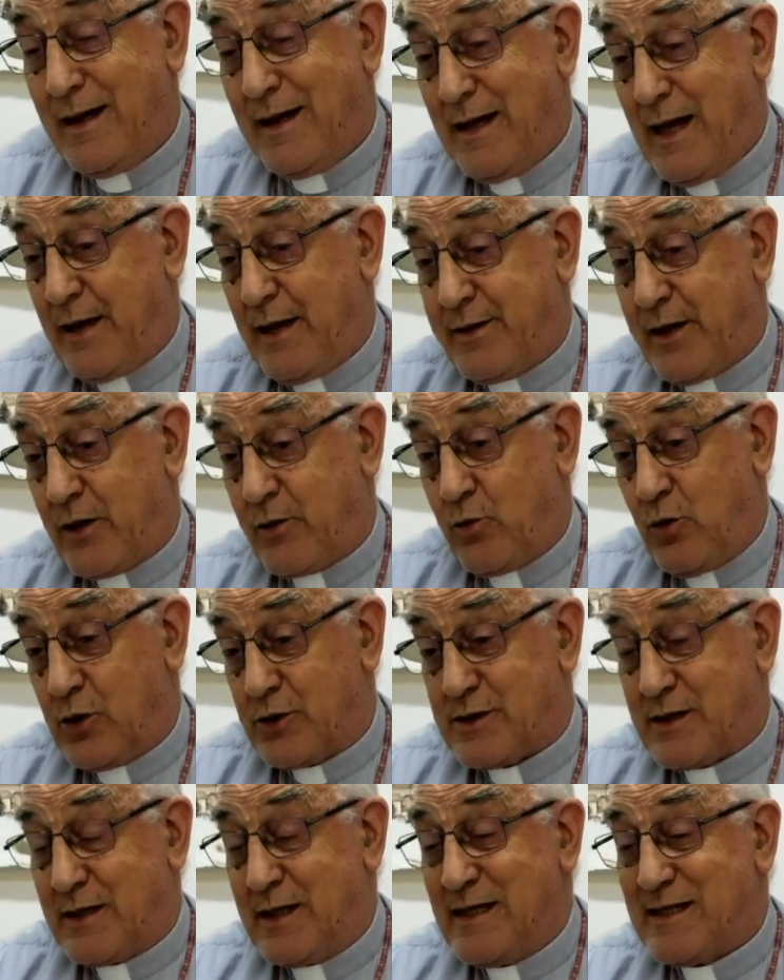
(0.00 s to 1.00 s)
In other
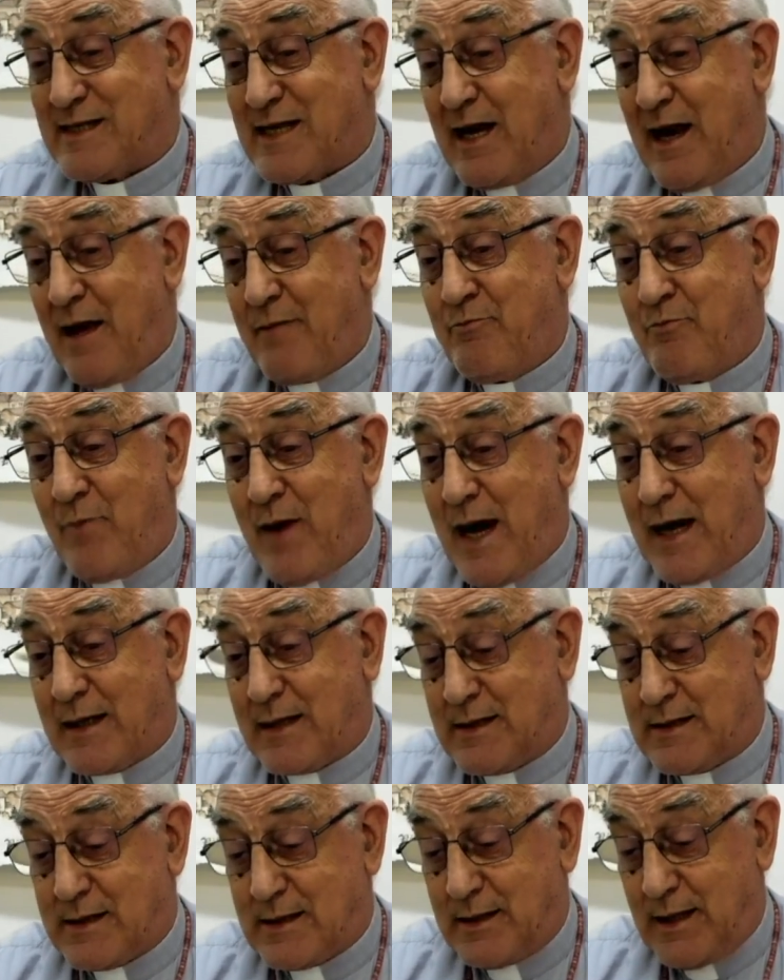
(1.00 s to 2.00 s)
words, these
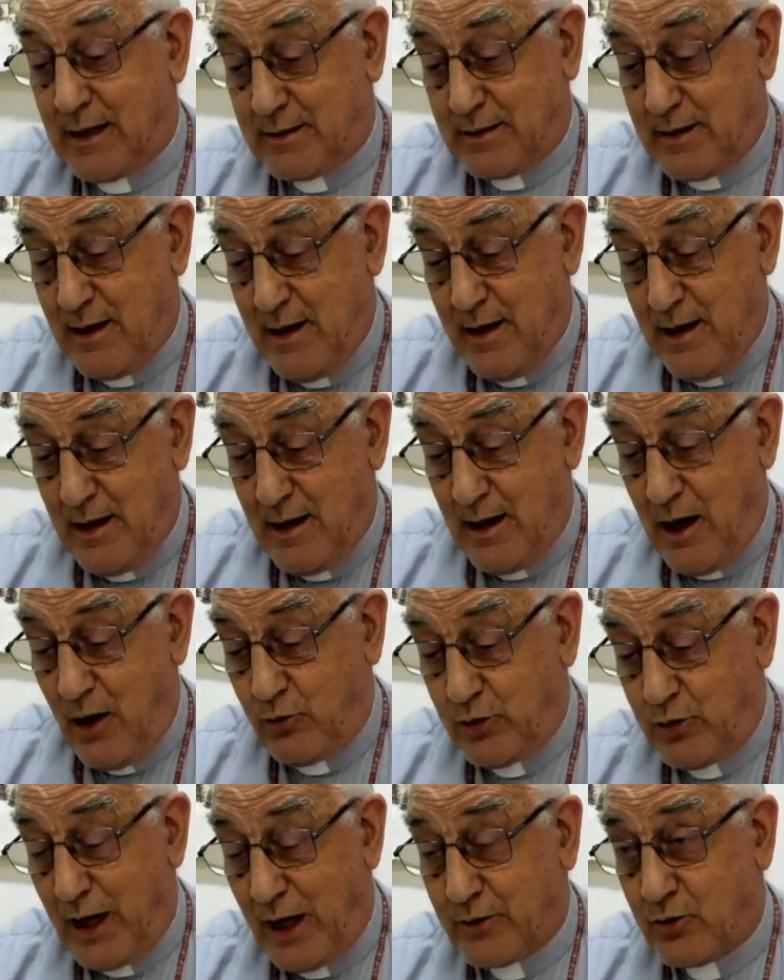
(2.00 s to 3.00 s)
landmarks that
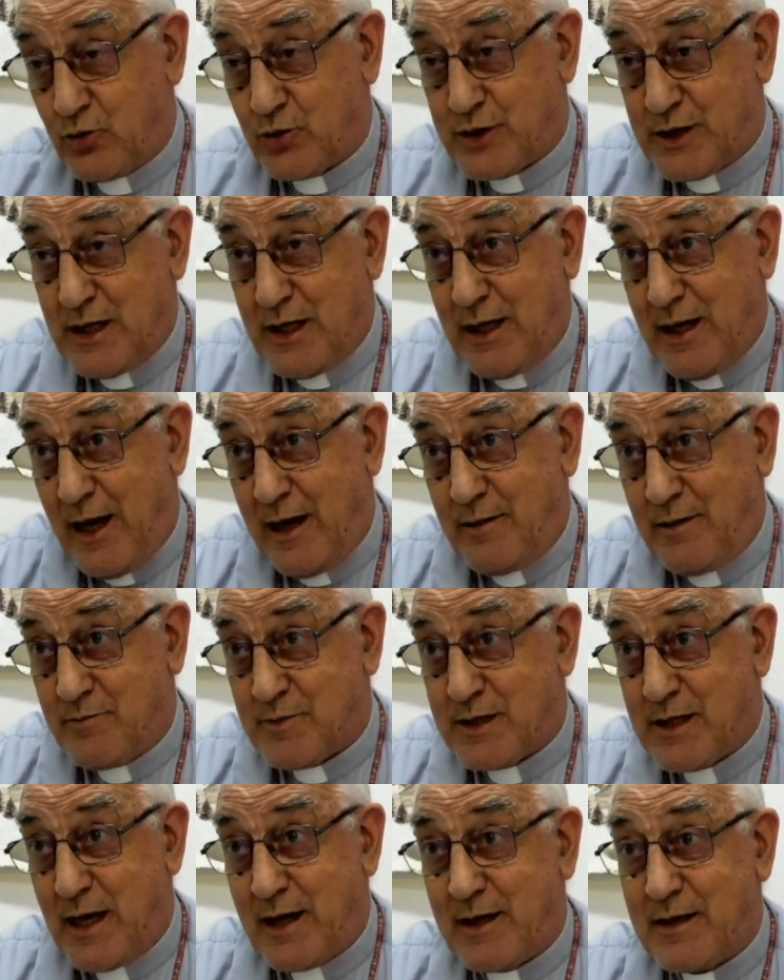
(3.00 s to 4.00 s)
Laudato Si
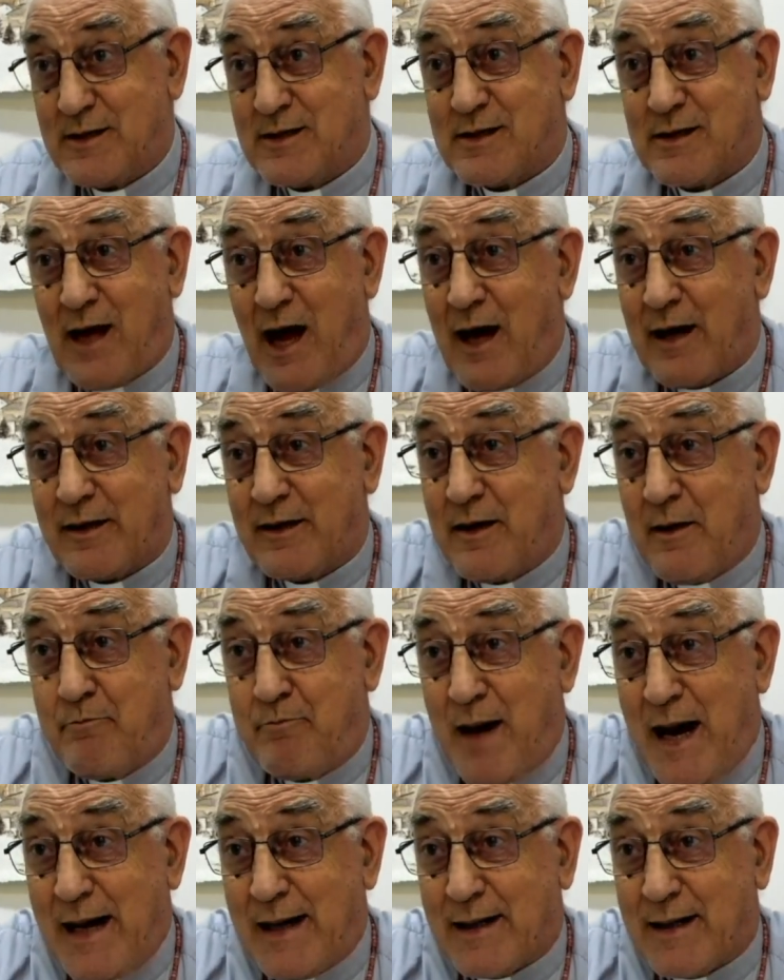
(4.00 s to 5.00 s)
aims there are the
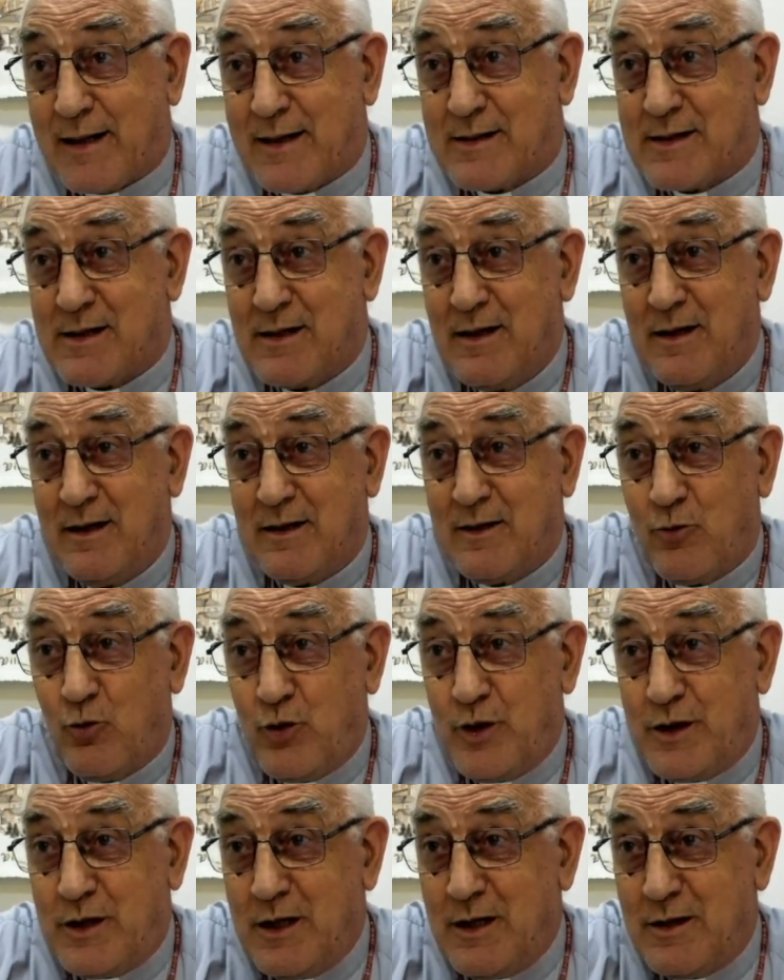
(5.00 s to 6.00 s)
parks
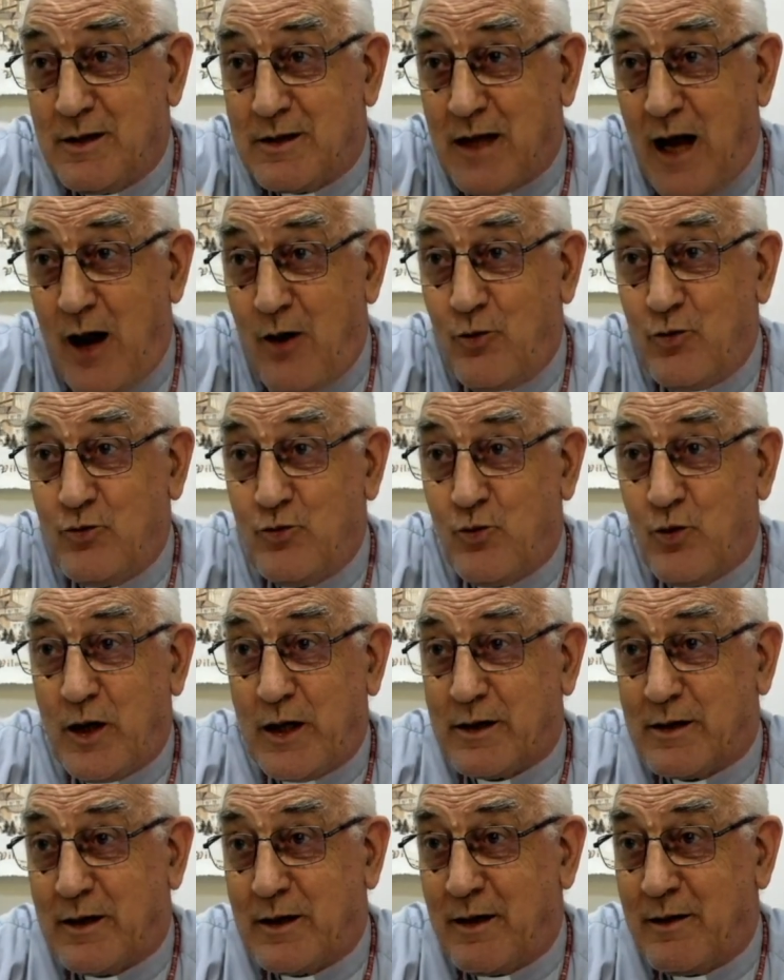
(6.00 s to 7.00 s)
within town
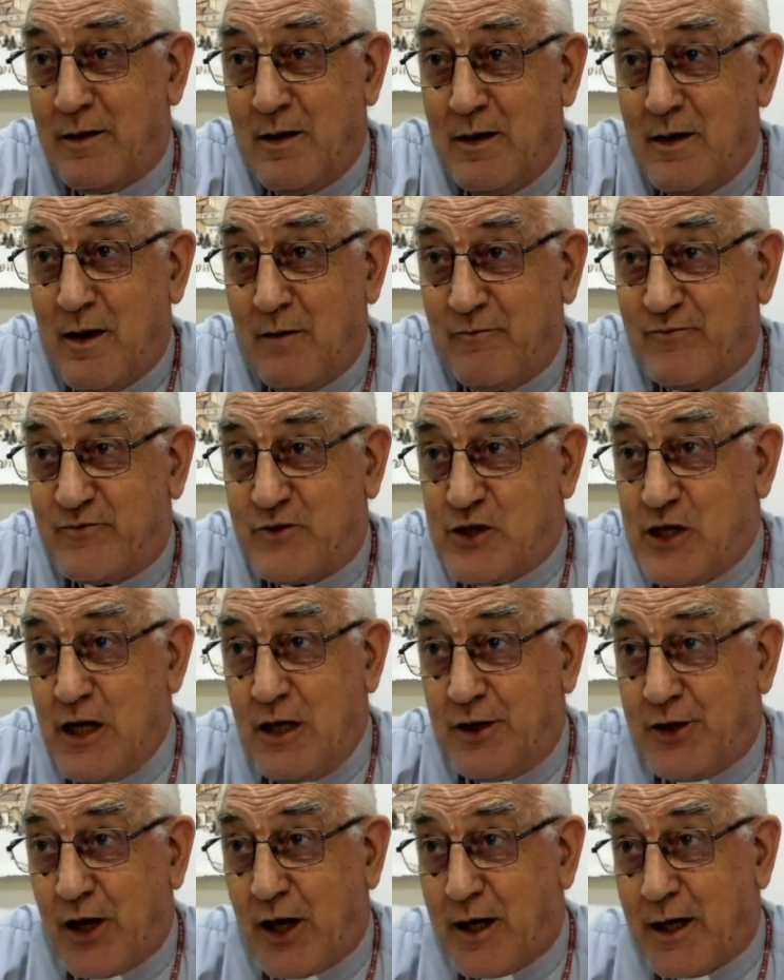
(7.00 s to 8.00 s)
where the
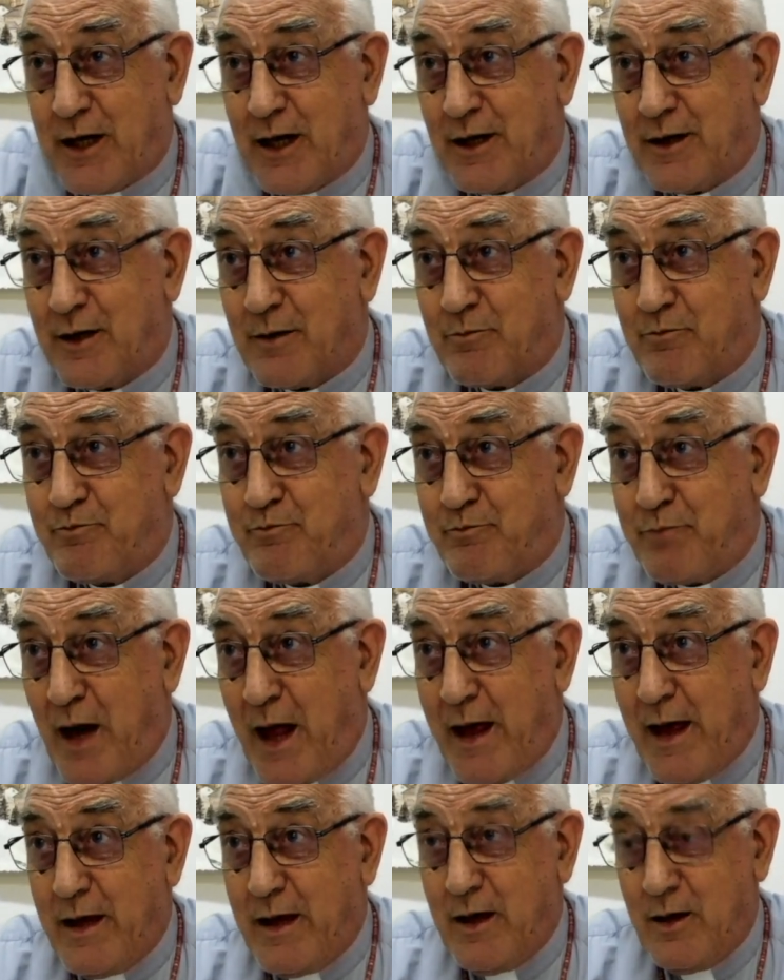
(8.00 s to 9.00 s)
children can
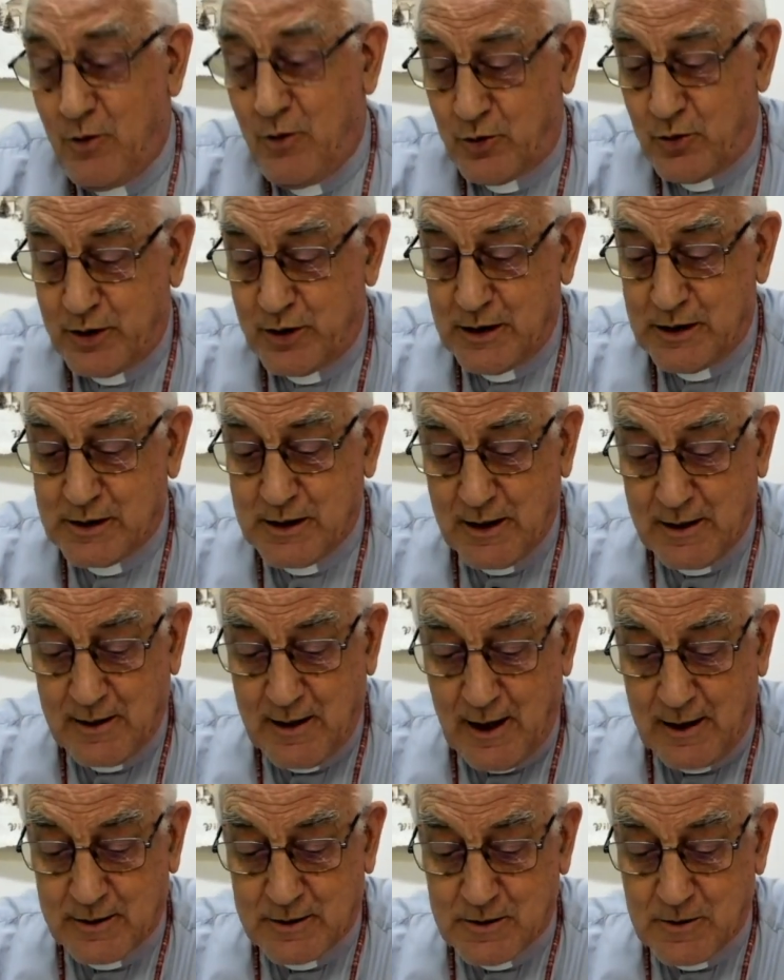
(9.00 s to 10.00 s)
play or this and
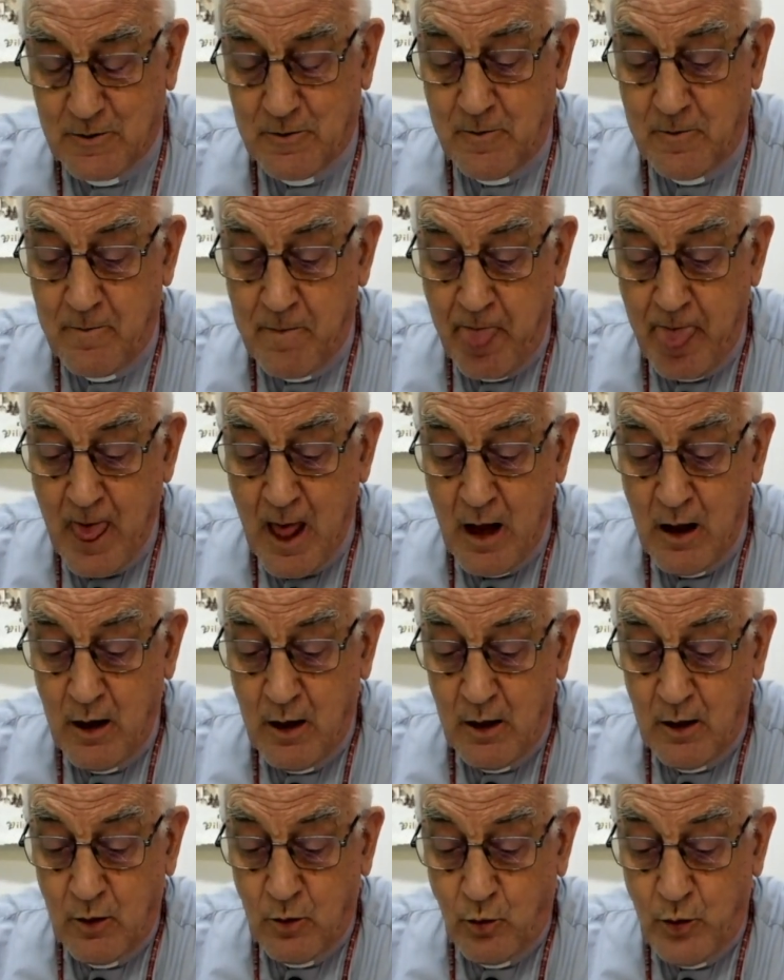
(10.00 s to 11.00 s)
that. So
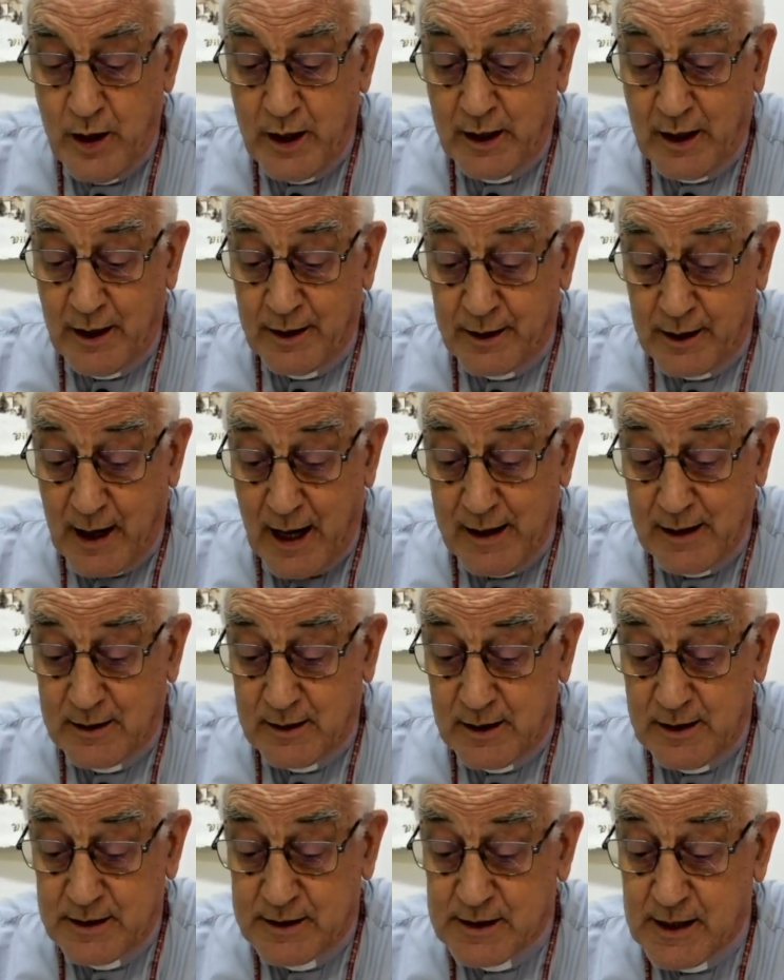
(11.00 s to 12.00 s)
we can
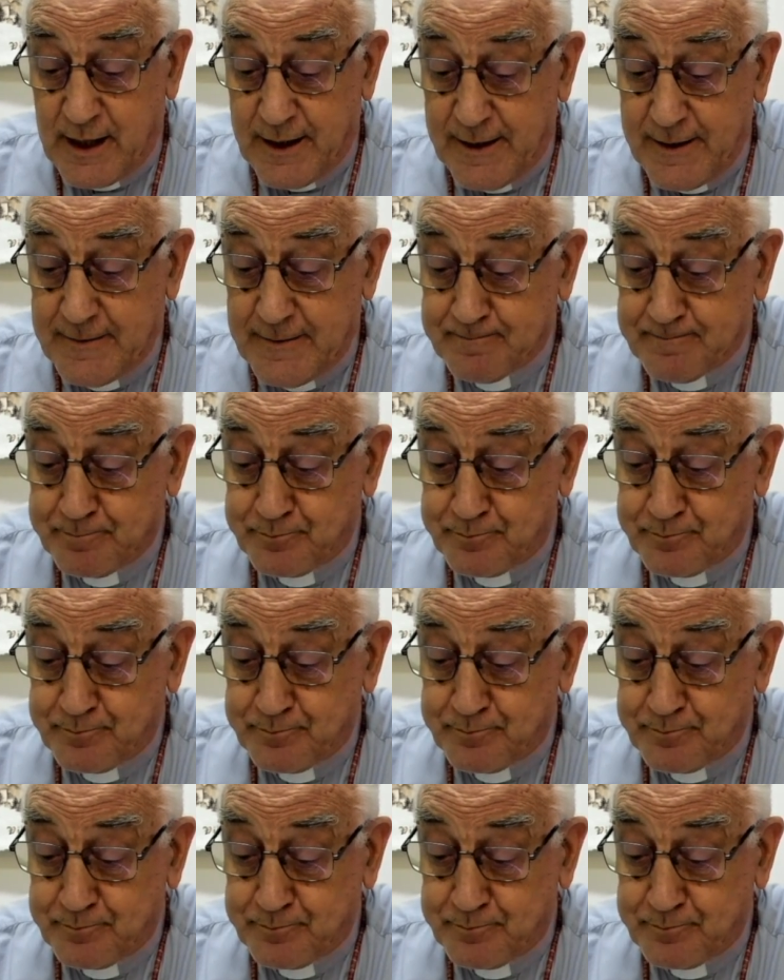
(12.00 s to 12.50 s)
rightly say